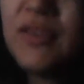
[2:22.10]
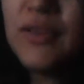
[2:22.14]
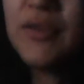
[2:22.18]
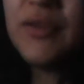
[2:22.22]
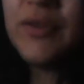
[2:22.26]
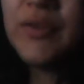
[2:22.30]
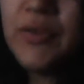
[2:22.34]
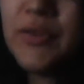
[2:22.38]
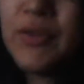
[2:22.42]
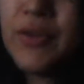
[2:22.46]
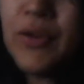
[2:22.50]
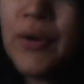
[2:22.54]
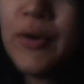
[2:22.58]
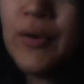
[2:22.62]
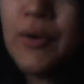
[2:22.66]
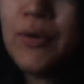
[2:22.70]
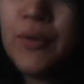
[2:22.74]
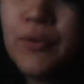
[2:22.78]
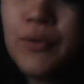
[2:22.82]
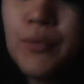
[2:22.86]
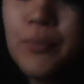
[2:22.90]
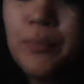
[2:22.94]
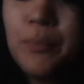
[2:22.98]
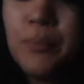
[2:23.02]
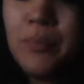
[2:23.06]
use
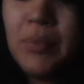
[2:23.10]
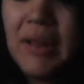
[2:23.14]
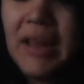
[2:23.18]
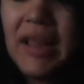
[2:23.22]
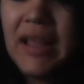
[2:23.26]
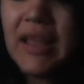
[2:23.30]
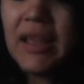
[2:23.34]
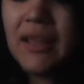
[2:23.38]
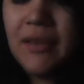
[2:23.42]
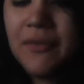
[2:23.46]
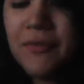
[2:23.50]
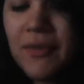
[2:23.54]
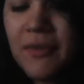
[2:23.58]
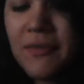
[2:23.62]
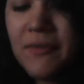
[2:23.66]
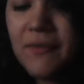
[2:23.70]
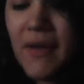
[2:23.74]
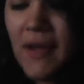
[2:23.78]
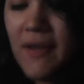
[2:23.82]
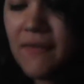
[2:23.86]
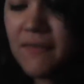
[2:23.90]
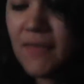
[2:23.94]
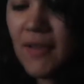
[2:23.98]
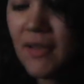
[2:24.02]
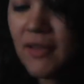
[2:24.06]
code blank for
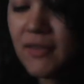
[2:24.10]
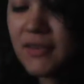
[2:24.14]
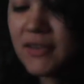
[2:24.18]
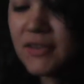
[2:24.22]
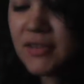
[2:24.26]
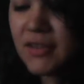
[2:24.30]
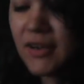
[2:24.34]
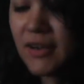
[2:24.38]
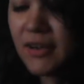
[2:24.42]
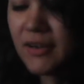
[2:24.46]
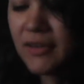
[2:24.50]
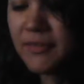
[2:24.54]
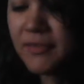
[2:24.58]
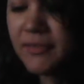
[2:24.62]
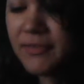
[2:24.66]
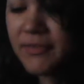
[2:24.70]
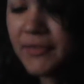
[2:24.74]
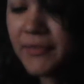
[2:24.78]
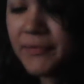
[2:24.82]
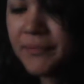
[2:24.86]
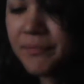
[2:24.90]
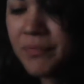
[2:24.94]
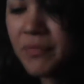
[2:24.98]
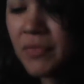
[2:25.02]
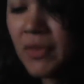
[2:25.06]
five dollars off
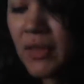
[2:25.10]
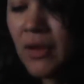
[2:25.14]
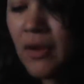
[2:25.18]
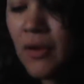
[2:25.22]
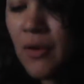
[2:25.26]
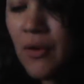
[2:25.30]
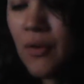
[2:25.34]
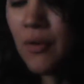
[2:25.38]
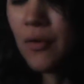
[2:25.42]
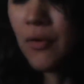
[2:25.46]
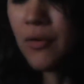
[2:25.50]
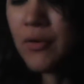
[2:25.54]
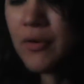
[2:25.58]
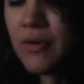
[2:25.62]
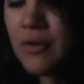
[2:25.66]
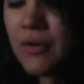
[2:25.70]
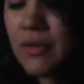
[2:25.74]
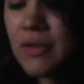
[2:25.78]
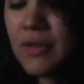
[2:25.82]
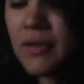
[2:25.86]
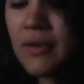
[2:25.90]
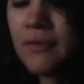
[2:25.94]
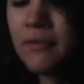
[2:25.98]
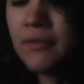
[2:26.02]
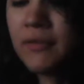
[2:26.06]

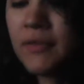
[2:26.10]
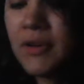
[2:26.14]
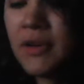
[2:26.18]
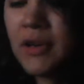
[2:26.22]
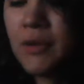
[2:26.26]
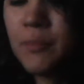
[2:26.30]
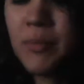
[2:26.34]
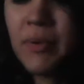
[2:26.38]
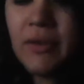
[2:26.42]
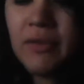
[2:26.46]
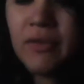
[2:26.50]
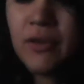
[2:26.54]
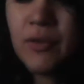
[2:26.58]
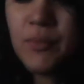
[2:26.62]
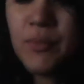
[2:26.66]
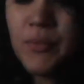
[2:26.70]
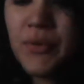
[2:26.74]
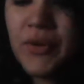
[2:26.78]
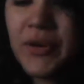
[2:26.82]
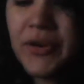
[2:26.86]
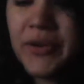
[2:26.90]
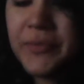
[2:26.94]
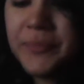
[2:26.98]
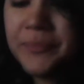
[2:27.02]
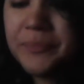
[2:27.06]
orders of thirty bucks or
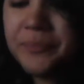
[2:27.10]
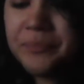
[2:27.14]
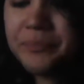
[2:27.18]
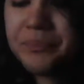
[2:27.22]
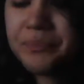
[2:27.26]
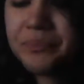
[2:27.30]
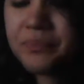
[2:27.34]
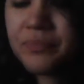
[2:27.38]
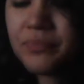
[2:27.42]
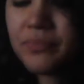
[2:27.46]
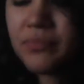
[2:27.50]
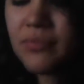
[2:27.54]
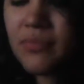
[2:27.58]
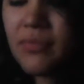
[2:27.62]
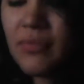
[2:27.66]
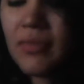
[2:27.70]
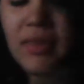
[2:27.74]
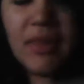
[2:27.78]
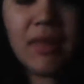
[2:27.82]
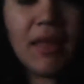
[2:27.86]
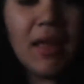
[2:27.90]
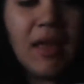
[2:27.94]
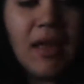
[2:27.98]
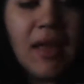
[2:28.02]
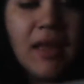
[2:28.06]
more,
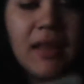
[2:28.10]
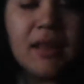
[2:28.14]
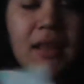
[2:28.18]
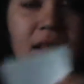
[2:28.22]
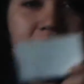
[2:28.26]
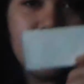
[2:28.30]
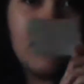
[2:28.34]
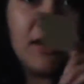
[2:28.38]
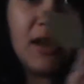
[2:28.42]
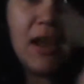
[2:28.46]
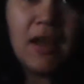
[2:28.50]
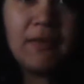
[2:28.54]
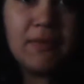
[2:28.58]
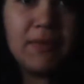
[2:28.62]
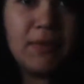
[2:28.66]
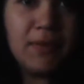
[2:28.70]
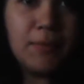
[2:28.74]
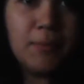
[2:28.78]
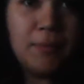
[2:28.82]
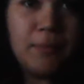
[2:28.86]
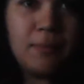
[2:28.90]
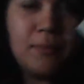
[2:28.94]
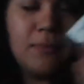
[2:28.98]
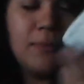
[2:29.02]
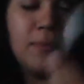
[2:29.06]
and then you have the
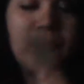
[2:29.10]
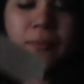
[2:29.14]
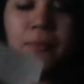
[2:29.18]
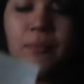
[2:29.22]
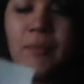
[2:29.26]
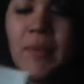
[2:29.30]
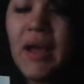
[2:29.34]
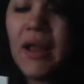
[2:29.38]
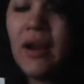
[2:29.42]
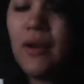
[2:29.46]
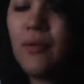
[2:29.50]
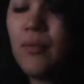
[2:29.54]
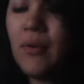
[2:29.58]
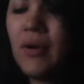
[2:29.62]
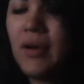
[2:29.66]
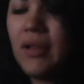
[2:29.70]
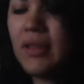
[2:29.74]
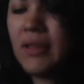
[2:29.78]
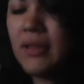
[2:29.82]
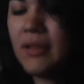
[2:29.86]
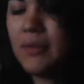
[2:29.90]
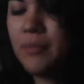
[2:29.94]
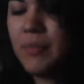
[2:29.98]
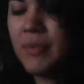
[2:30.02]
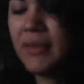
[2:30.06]
Mighty
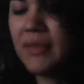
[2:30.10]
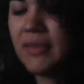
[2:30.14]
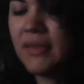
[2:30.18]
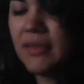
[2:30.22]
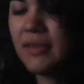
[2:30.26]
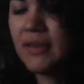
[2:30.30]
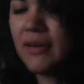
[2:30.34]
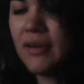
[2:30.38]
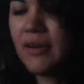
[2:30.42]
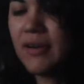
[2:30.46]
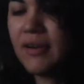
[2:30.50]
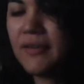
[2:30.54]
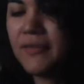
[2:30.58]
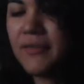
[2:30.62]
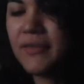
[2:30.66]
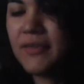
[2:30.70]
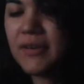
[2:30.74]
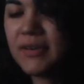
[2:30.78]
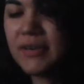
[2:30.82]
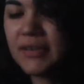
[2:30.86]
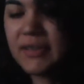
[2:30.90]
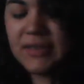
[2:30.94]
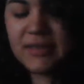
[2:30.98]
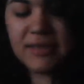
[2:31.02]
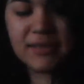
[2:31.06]
Wallet business card, of
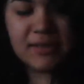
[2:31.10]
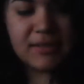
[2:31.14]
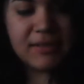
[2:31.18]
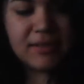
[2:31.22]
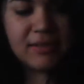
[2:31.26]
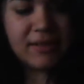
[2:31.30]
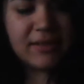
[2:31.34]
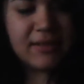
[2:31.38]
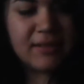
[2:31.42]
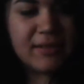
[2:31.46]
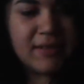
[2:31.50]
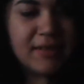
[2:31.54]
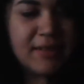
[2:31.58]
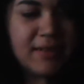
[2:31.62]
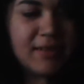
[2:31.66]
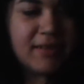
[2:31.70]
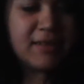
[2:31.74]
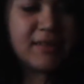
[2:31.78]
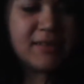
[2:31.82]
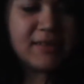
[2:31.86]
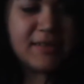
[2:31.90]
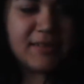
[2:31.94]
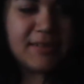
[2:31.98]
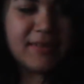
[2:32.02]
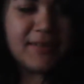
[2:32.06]
course. Hmm.
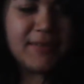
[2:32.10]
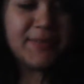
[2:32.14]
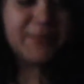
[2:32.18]
So,